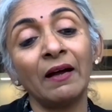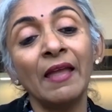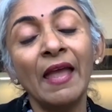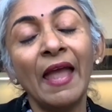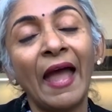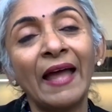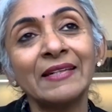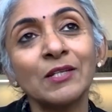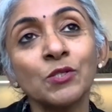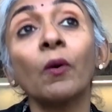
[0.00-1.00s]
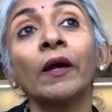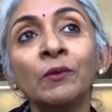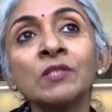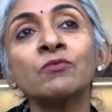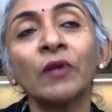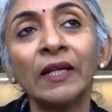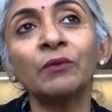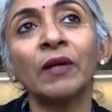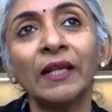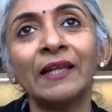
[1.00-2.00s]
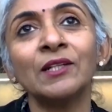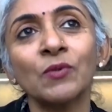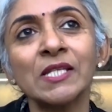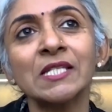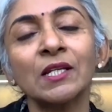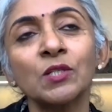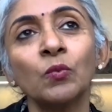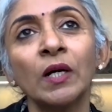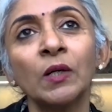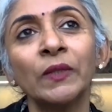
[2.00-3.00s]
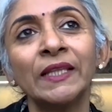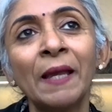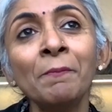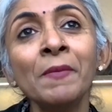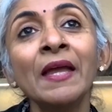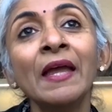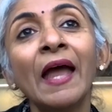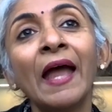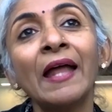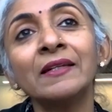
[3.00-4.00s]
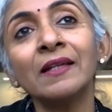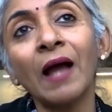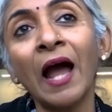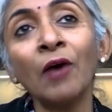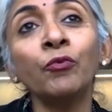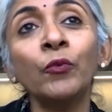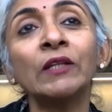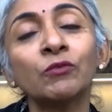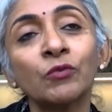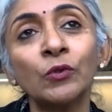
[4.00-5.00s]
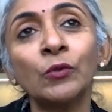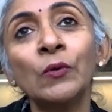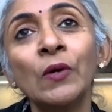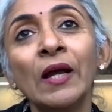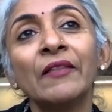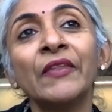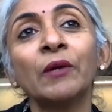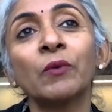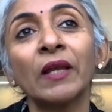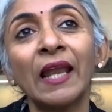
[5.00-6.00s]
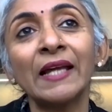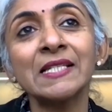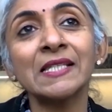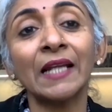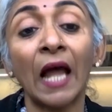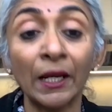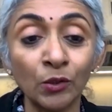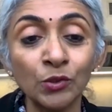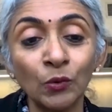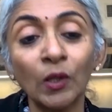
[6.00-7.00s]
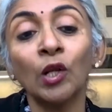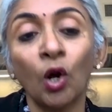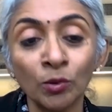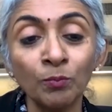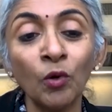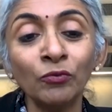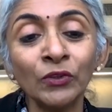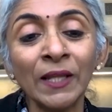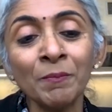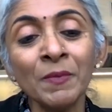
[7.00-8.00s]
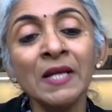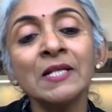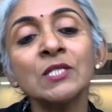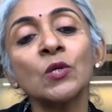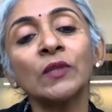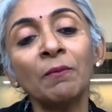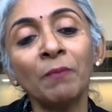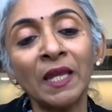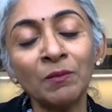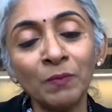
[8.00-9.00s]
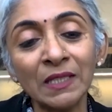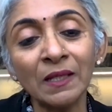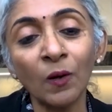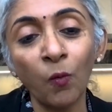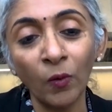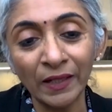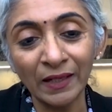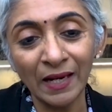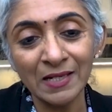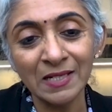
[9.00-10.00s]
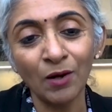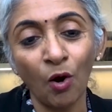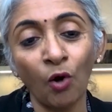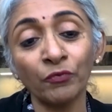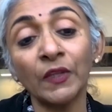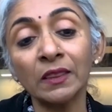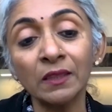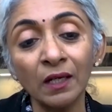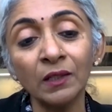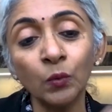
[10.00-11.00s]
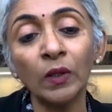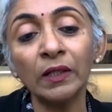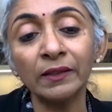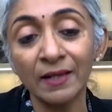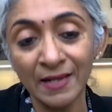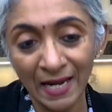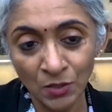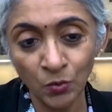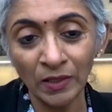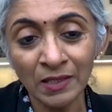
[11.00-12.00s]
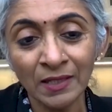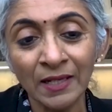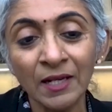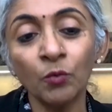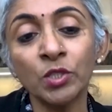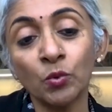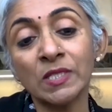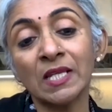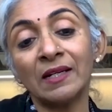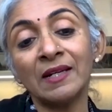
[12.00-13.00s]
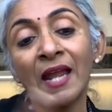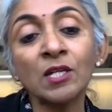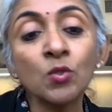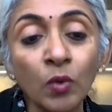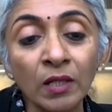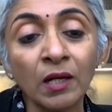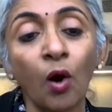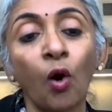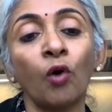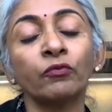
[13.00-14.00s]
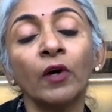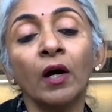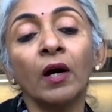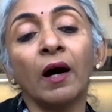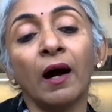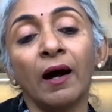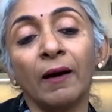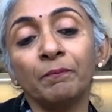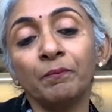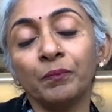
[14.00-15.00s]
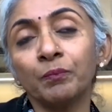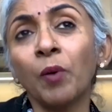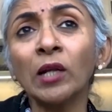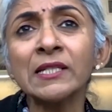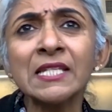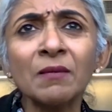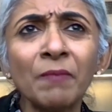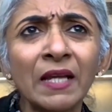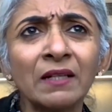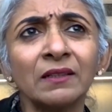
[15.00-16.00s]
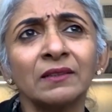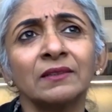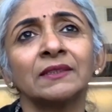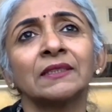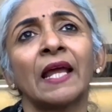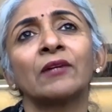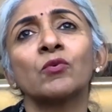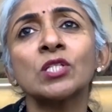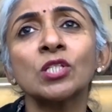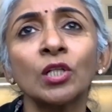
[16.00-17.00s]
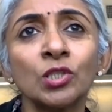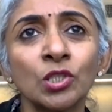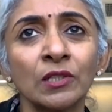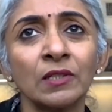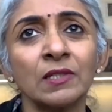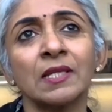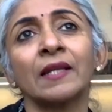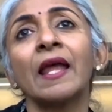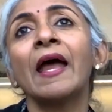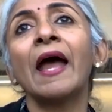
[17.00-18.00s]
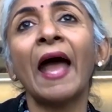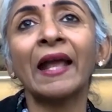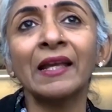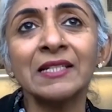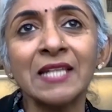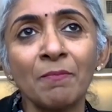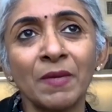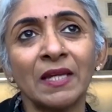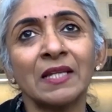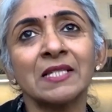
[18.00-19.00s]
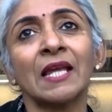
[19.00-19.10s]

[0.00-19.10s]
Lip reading: Uh, and so it was really, really interesting to work with them. And halfway through, they realized that I could do a lot more for them. So they made me the coordinator of the Third World Network, which was a network of uh, policymakers and researchers and academics